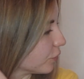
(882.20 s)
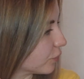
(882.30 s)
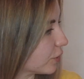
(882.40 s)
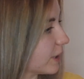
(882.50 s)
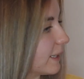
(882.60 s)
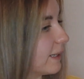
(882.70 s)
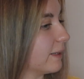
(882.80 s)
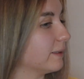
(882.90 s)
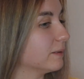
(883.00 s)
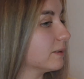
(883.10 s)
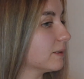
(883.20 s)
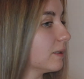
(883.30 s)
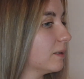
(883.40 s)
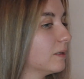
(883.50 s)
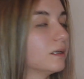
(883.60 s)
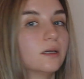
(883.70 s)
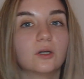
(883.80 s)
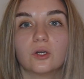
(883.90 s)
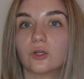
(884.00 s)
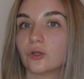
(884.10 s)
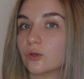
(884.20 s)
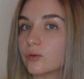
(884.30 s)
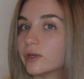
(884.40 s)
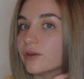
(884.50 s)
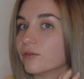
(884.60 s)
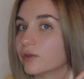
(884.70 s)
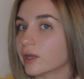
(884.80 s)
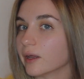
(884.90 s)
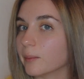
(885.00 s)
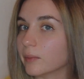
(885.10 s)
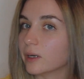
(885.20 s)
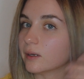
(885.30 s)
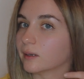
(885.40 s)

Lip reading: your ends to give them